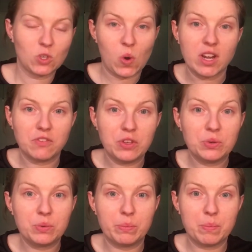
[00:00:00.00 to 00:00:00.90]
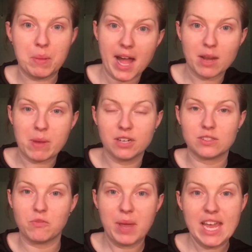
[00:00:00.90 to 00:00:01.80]
quite a few black
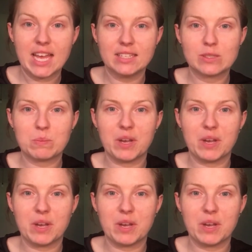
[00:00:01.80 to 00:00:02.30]
pairs of pants,